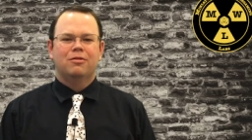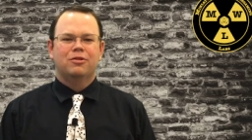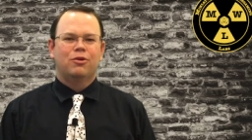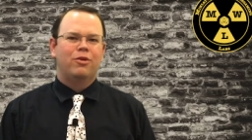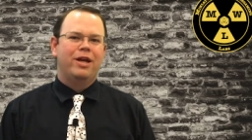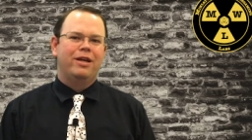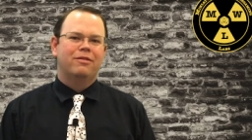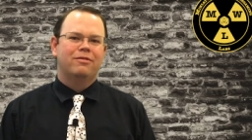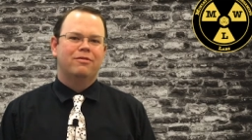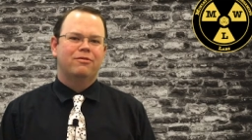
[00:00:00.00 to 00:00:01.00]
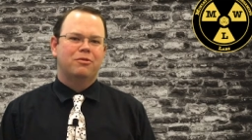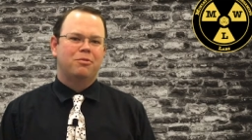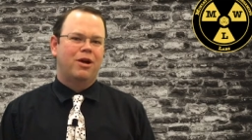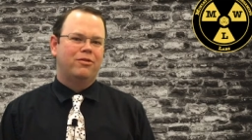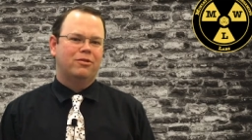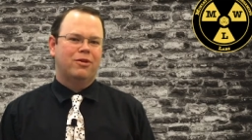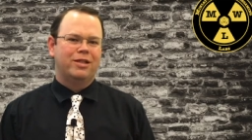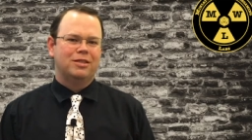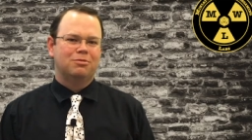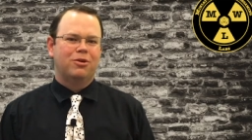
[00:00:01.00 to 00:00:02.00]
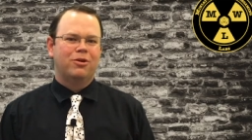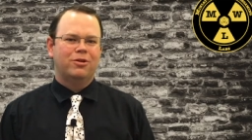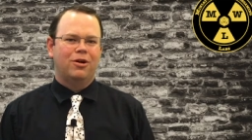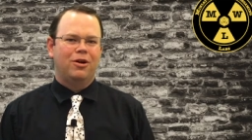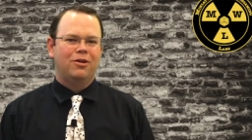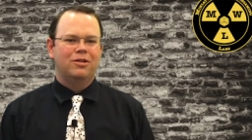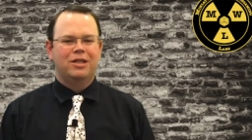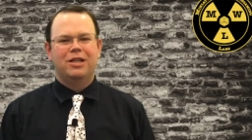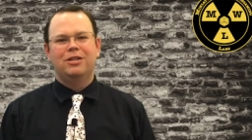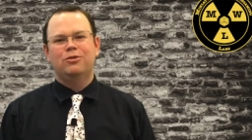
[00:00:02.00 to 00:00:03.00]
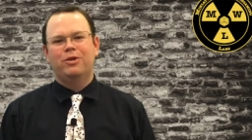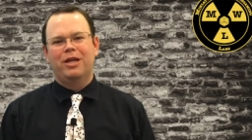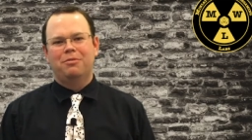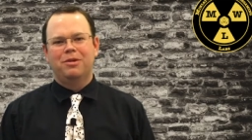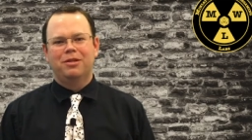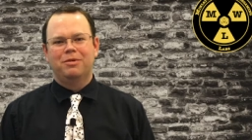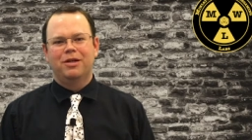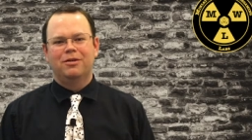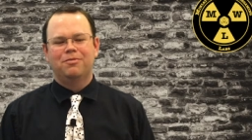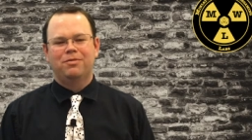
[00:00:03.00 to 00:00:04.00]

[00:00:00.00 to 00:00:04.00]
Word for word: terrain from Marvel Crisis Protocol in 28mm.